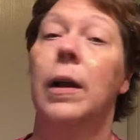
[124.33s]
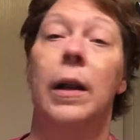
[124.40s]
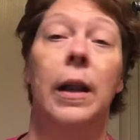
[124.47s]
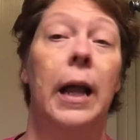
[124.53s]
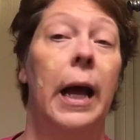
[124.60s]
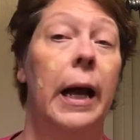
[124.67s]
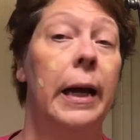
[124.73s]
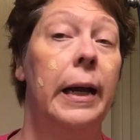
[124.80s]

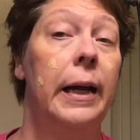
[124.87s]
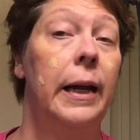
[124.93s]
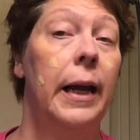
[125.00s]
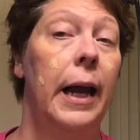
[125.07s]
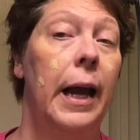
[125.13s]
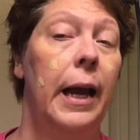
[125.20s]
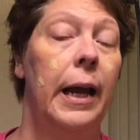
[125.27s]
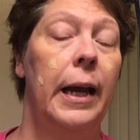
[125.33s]
like
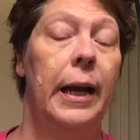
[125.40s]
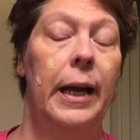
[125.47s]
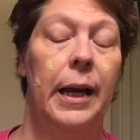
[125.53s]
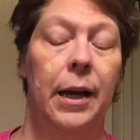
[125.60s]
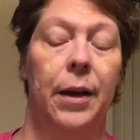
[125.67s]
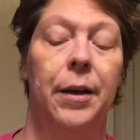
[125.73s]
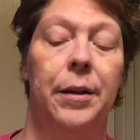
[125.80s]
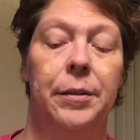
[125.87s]
a
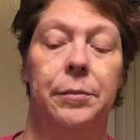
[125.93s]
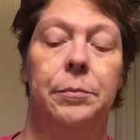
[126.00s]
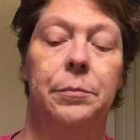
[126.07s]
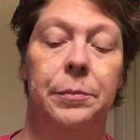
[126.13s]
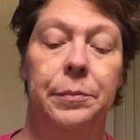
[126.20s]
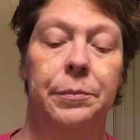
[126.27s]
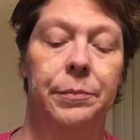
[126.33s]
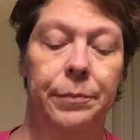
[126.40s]

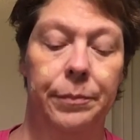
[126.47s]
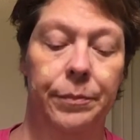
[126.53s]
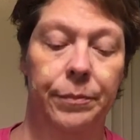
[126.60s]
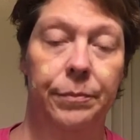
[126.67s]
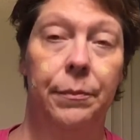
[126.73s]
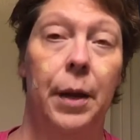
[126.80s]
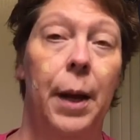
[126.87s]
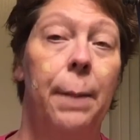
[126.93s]

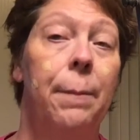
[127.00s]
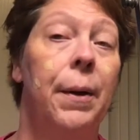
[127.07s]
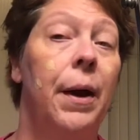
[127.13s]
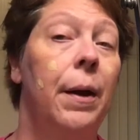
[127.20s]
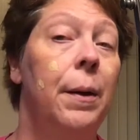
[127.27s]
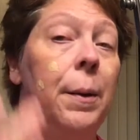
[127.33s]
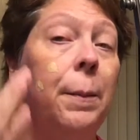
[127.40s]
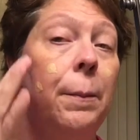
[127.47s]

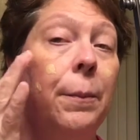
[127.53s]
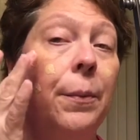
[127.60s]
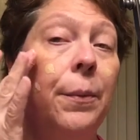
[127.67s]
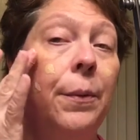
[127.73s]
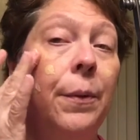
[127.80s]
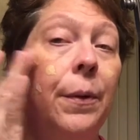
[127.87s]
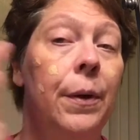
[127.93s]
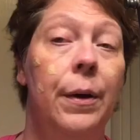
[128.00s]
pump,
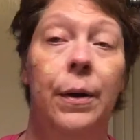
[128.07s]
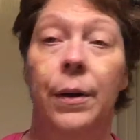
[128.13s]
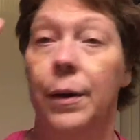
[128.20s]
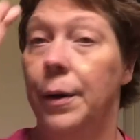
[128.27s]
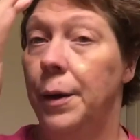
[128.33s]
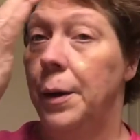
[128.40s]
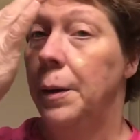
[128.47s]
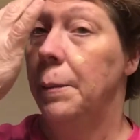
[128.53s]

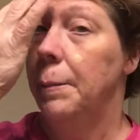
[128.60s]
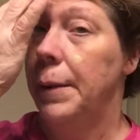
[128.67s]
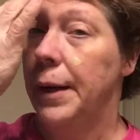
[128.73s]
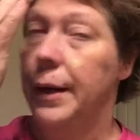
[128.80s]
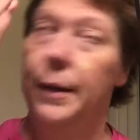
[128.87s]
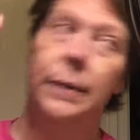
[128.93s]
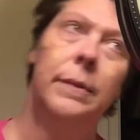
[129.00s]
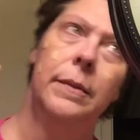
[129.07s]

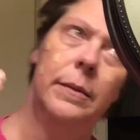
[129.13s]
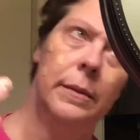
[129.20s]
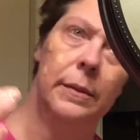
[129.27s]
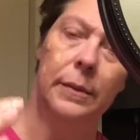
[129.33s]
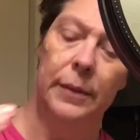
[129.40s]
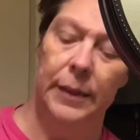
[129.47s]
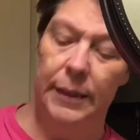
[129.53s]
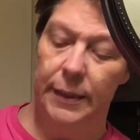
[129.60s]
but
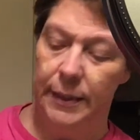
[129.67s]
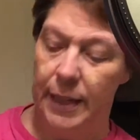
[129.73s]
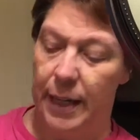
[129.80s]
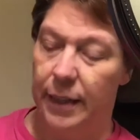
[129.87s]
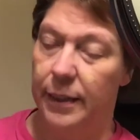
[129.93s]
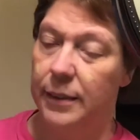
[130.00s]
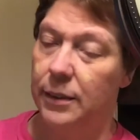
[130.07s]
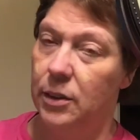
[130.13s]
this
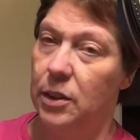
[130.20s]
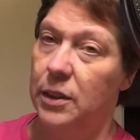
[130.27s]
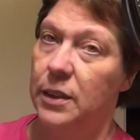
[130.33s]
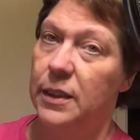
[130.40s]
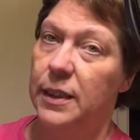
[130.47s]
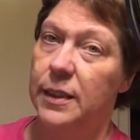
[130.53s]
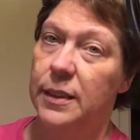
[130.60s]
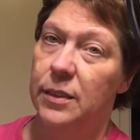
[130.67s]
kind just
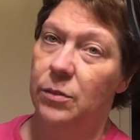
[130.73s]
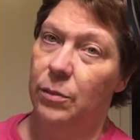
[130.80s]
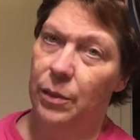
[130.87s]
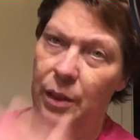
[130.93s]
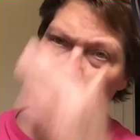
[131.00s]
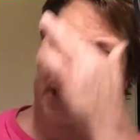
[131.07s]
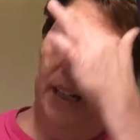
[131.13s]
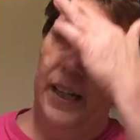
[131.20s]
doesn't
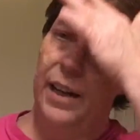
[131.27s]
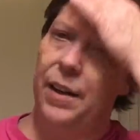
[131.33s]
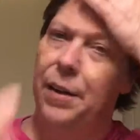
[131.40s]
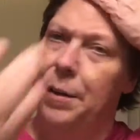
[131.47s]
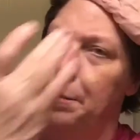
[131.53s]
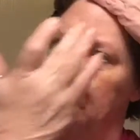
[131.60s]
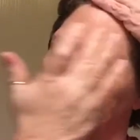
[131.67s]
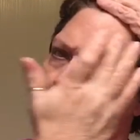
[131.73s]
really
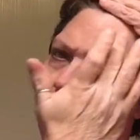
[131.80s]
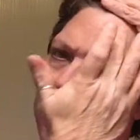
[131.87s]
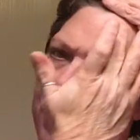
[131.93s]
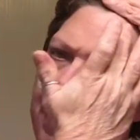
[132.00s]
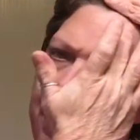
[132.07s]
come